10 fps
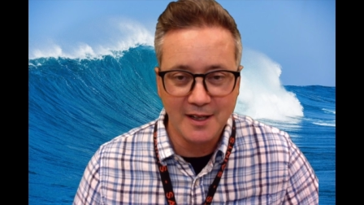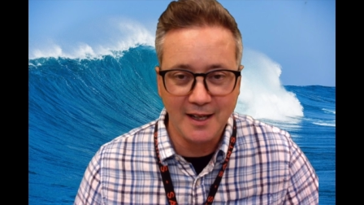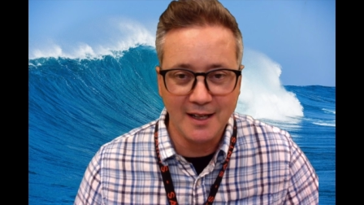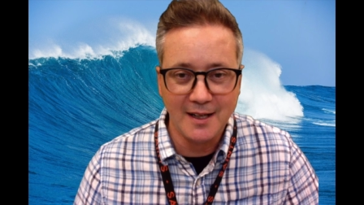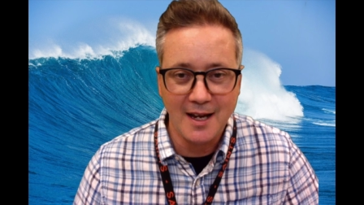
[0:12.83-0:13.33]

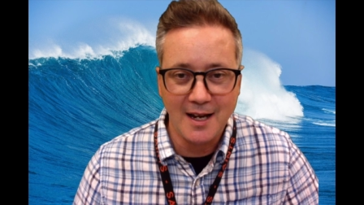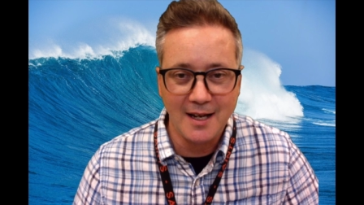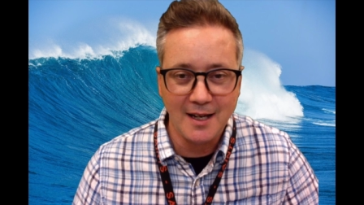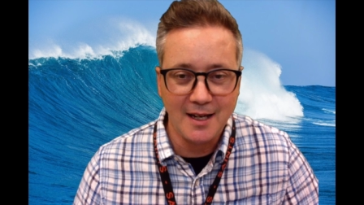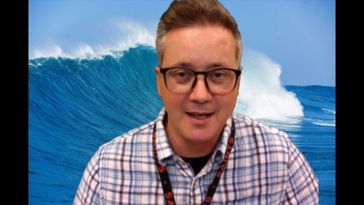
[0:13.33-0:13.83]
and I
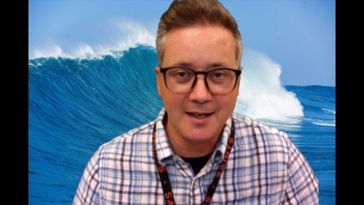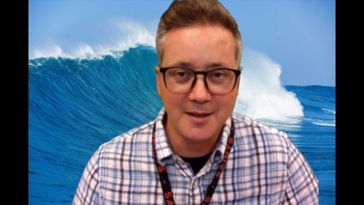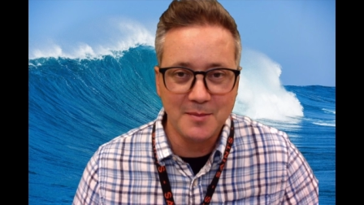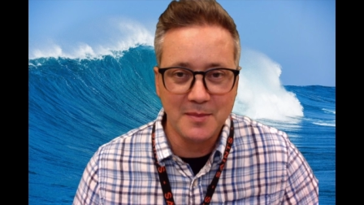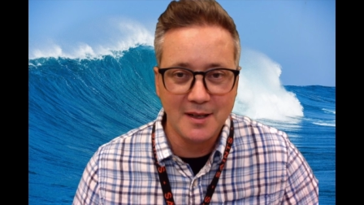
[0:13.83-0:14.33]

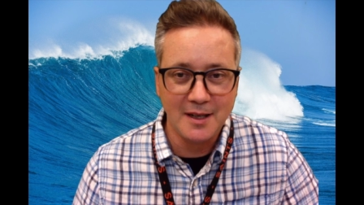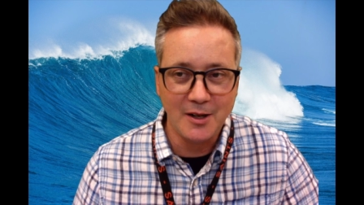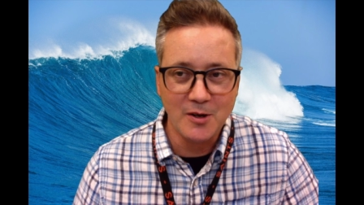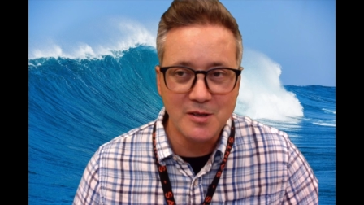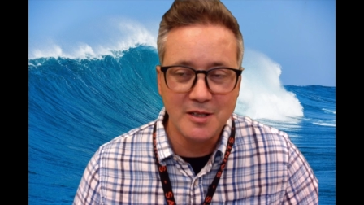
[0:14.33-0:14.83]
am an
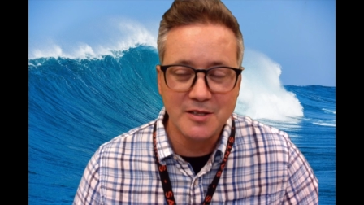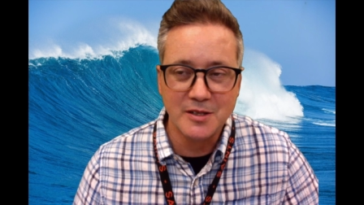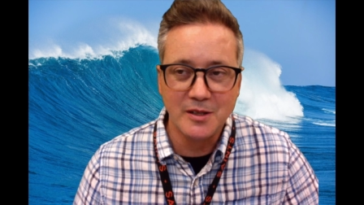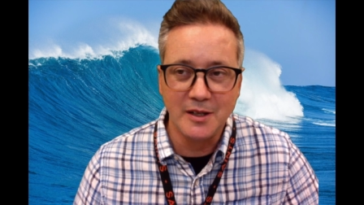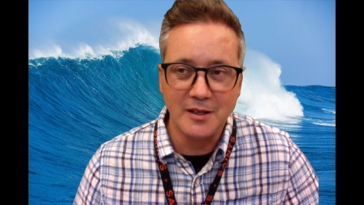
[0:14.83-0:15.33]
art
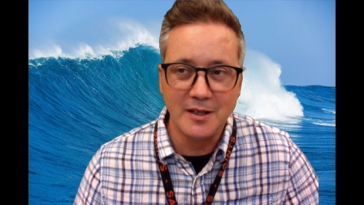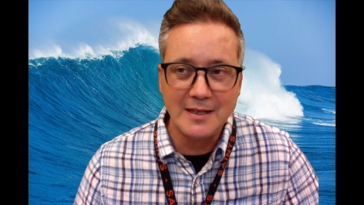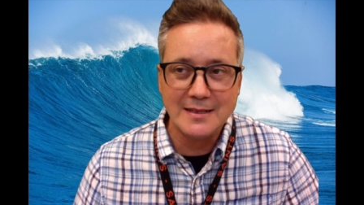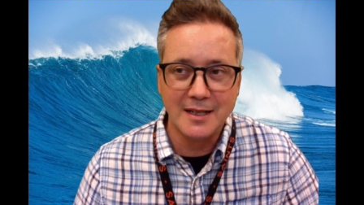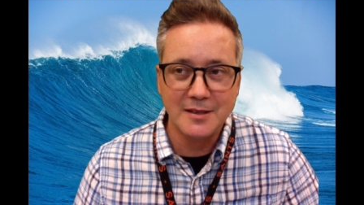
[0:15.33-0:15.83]
teacher here at
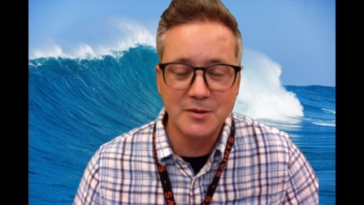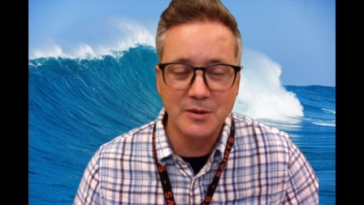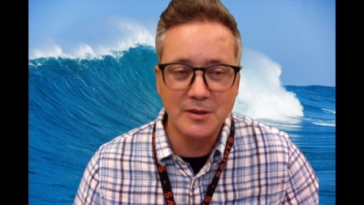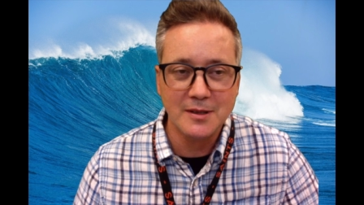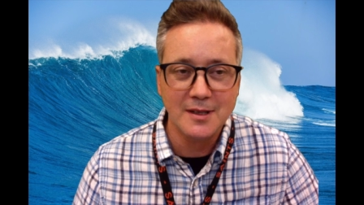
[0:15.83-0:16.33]
East High
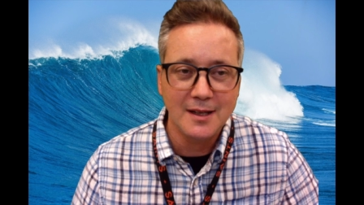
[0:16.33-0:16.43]
School.